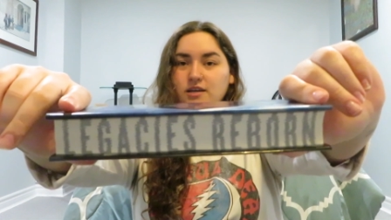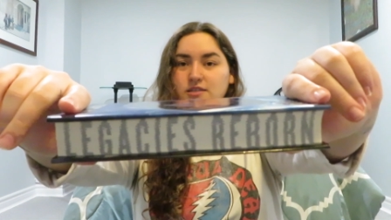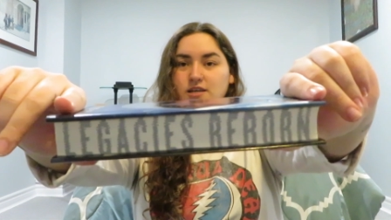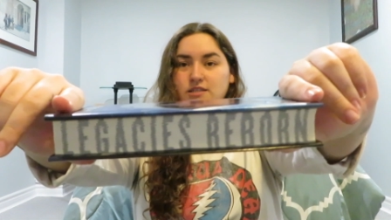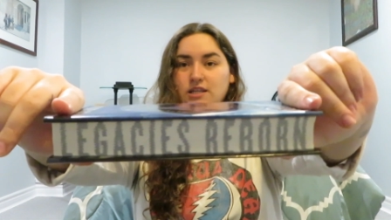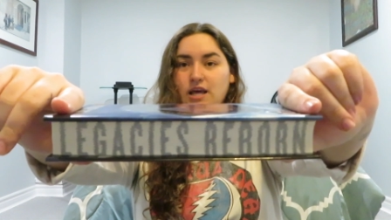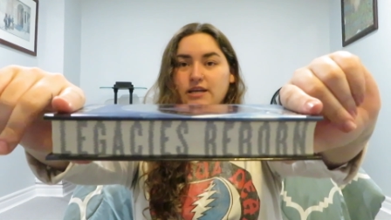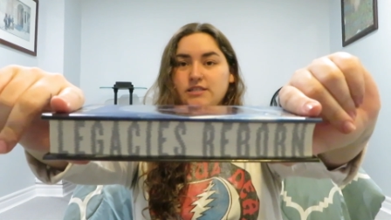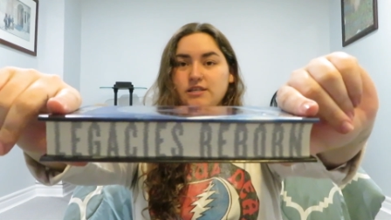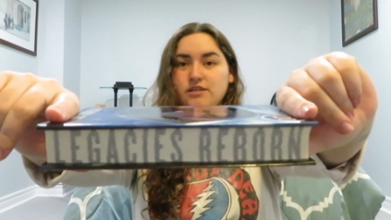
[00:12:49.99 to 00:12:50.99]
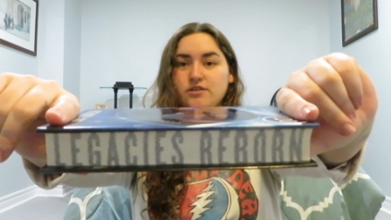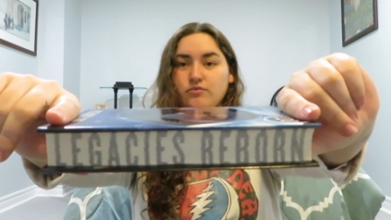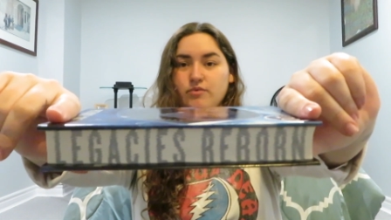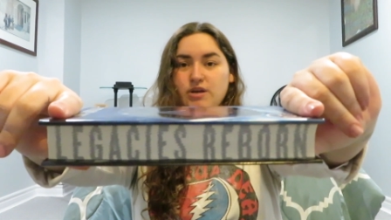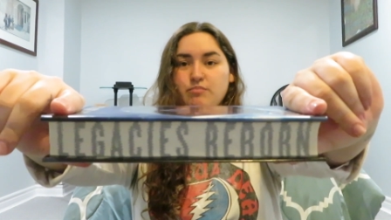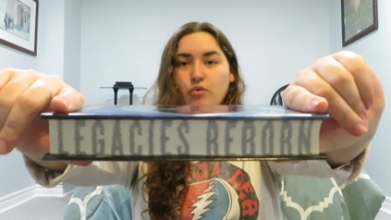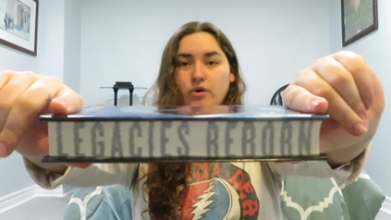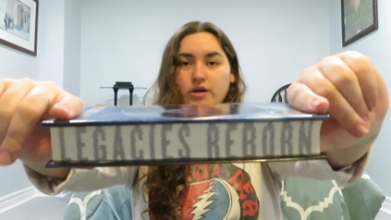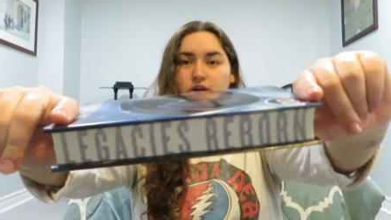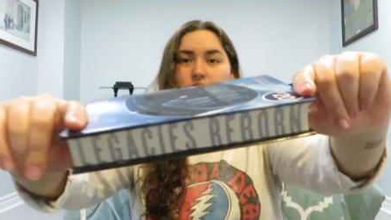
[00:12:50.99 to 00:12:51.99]
It says Legacies
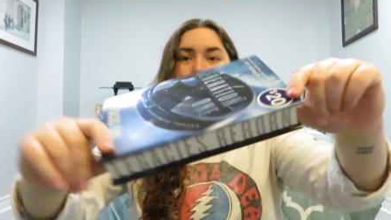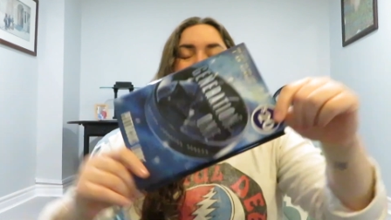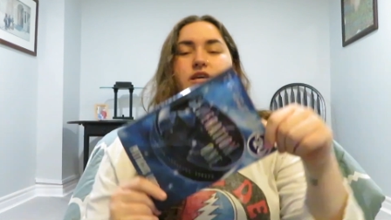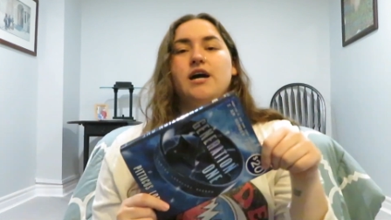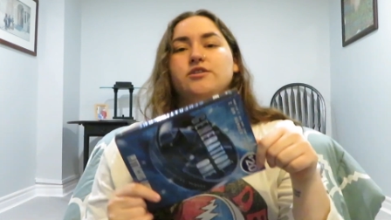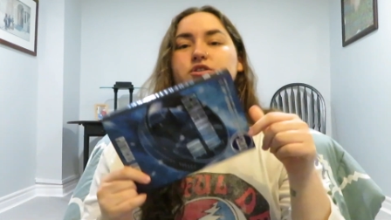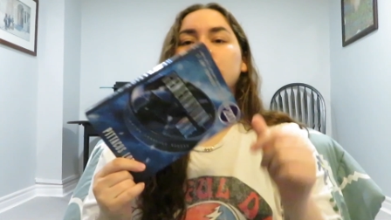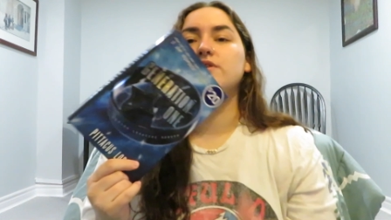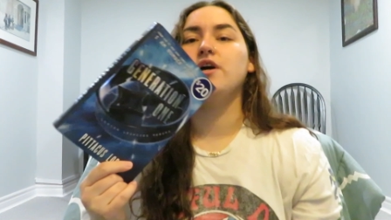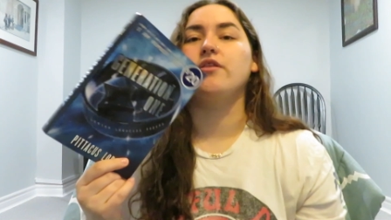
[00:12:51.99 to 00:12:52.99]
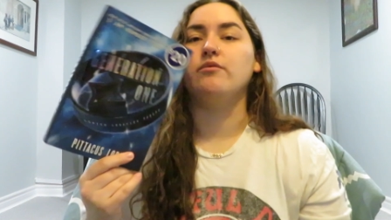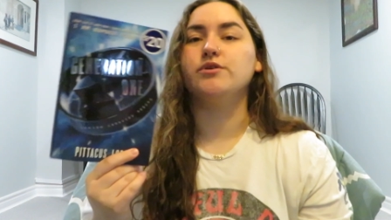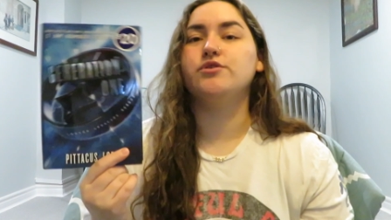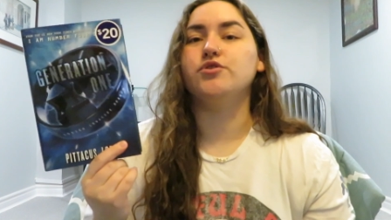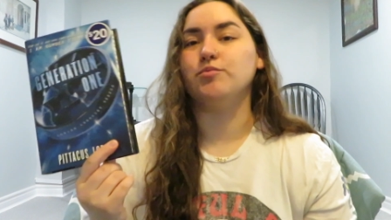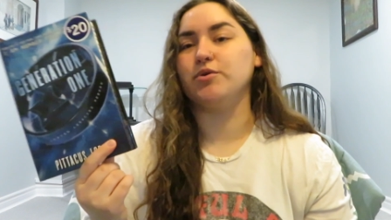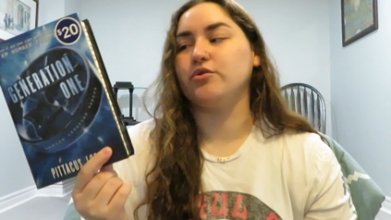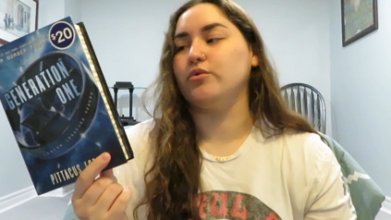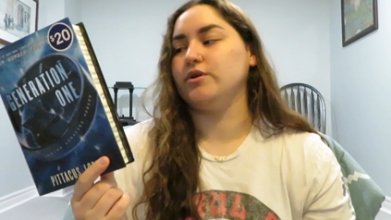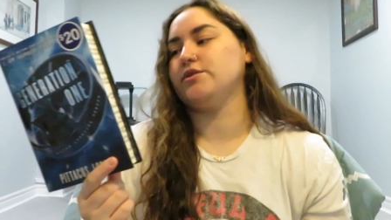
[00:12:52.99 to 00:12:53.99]
Reborn on the edges, which I thought was super
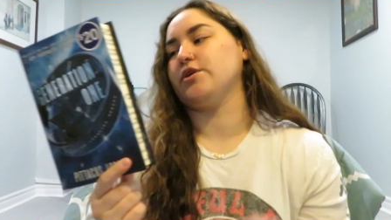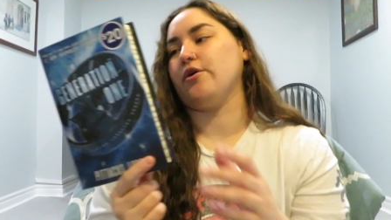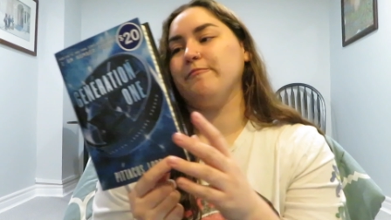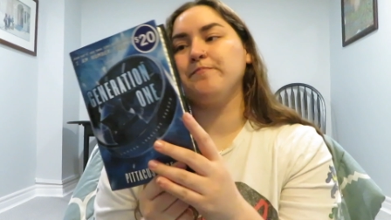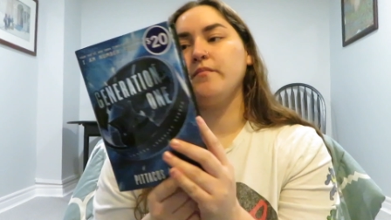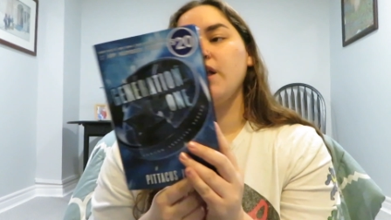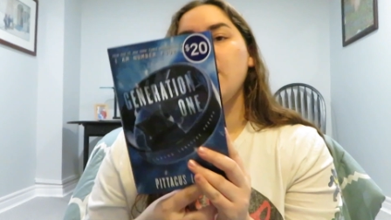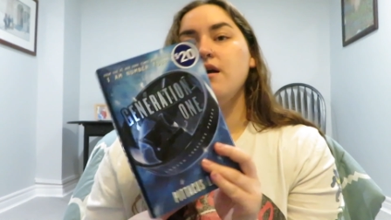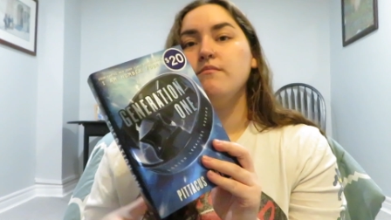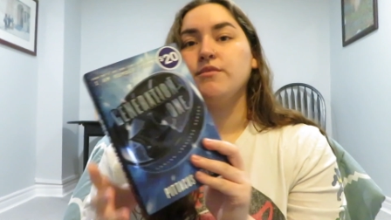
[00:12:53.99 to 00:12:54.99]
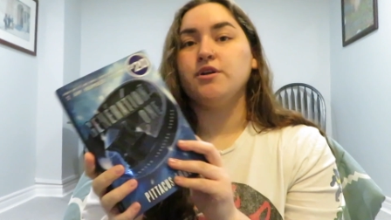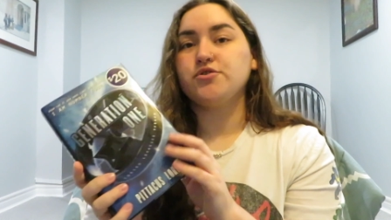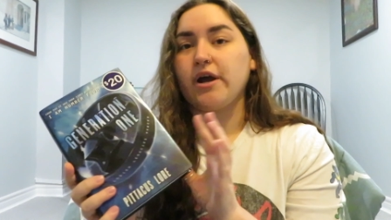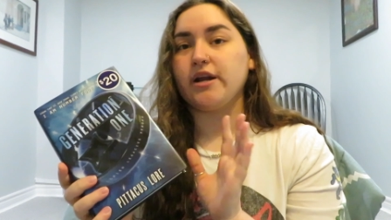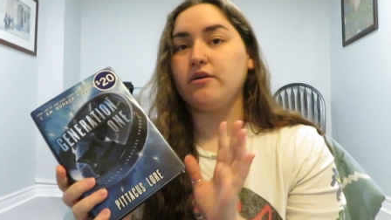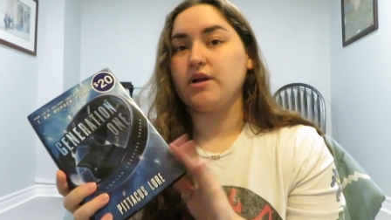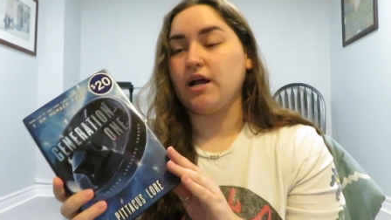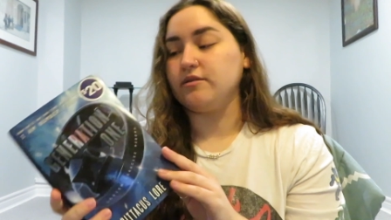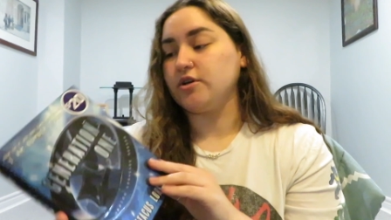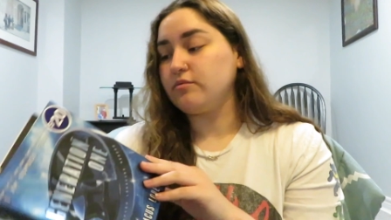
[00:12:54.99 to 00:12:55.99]
cool. So I'm gonna try it out. It
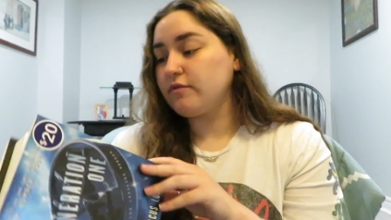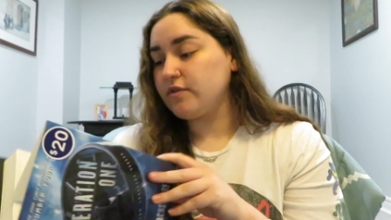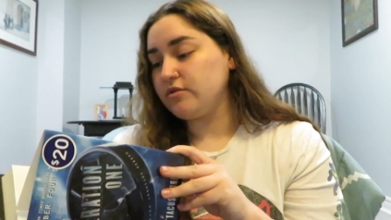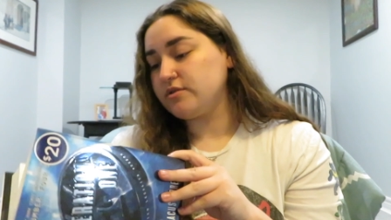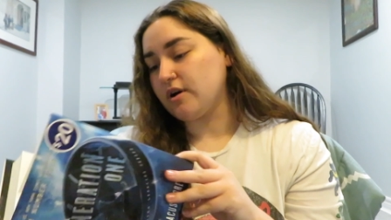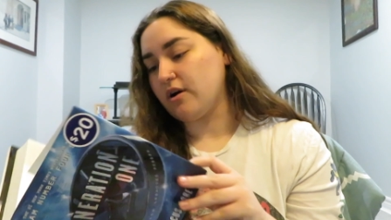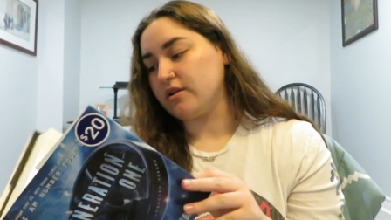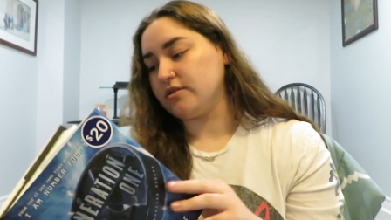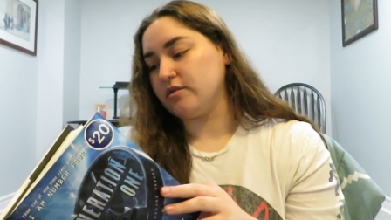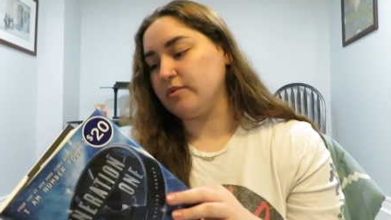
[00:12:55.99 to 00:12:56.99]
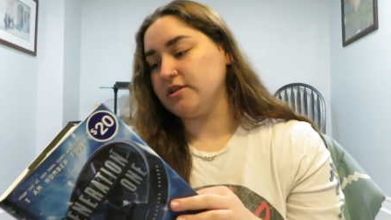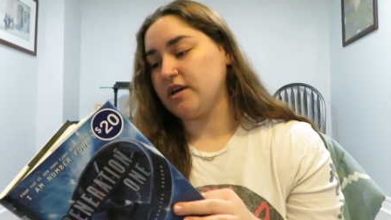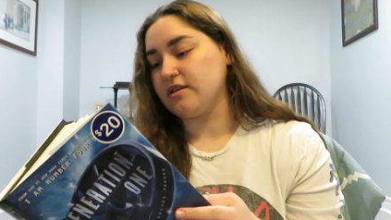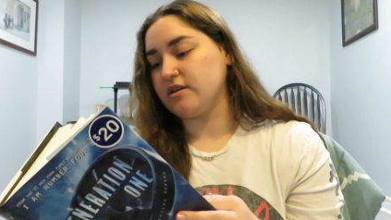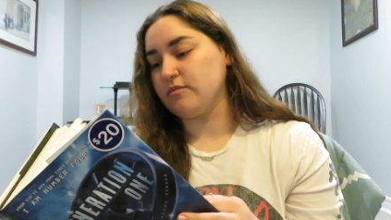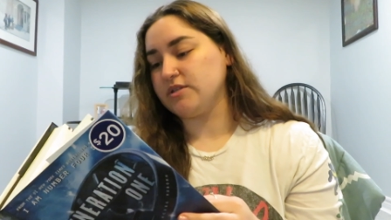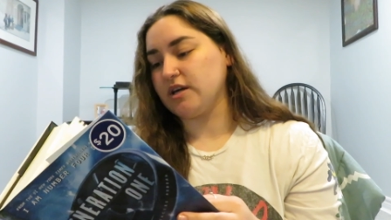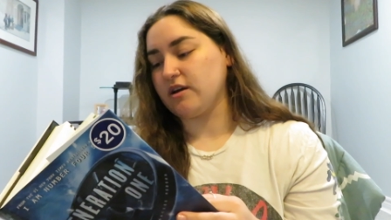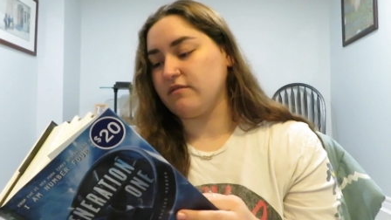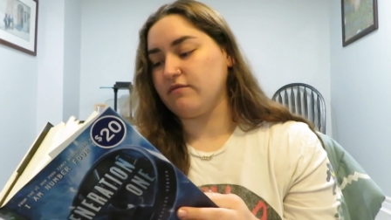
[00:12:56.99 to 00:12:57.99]
had good reviews on Goodreads. I think it was
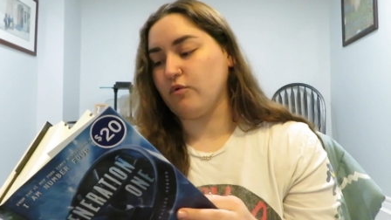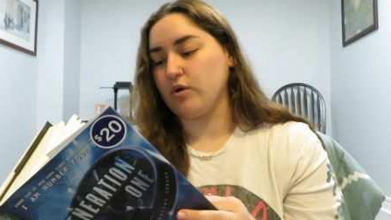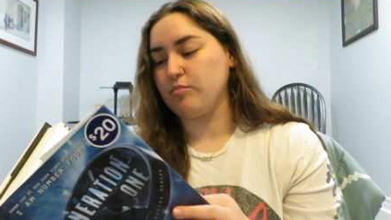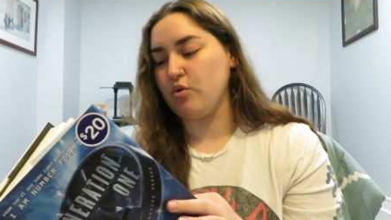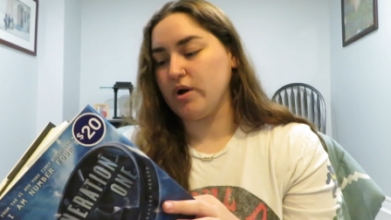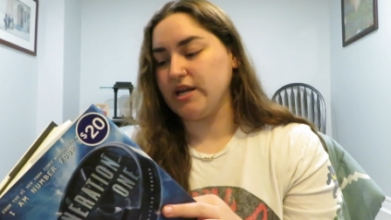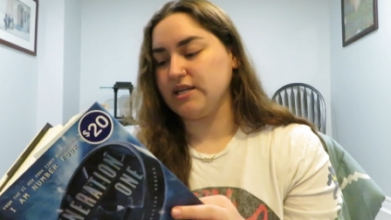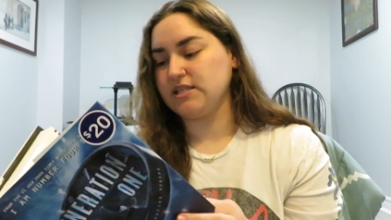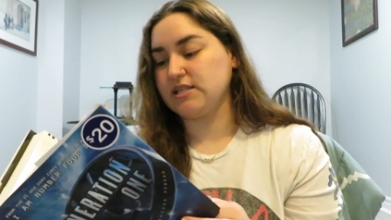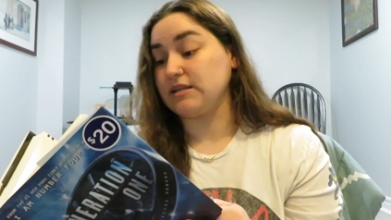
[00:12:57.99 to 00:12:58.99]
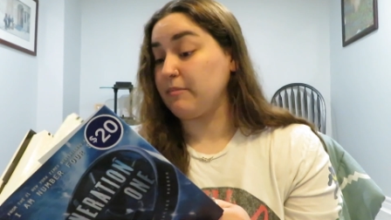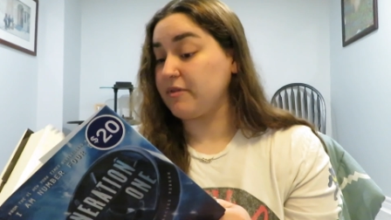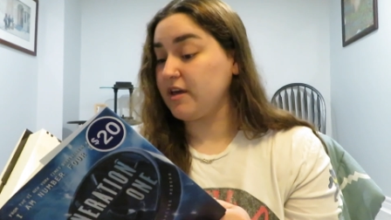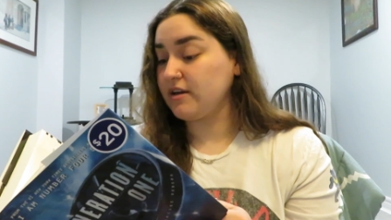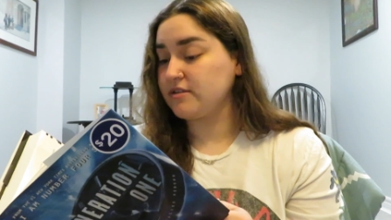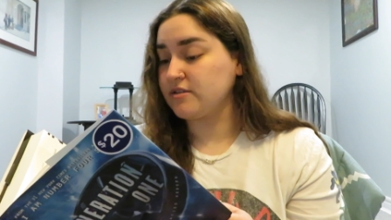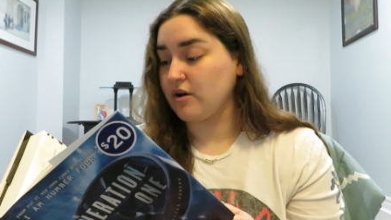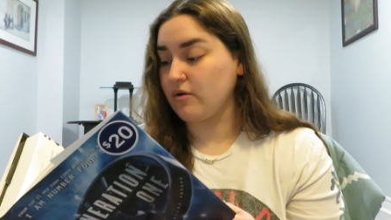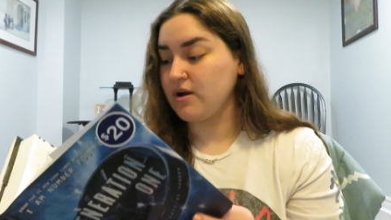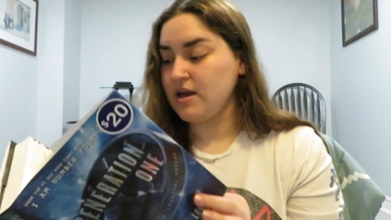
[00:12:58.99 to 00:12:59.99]
like a 4 point something.
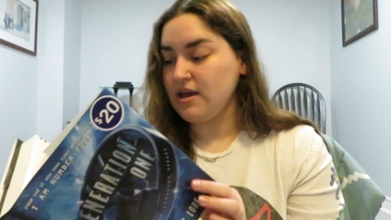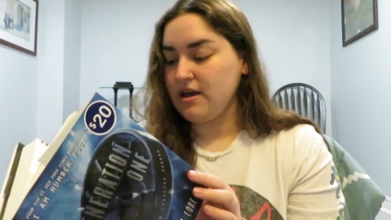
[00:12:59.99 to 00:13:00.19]
So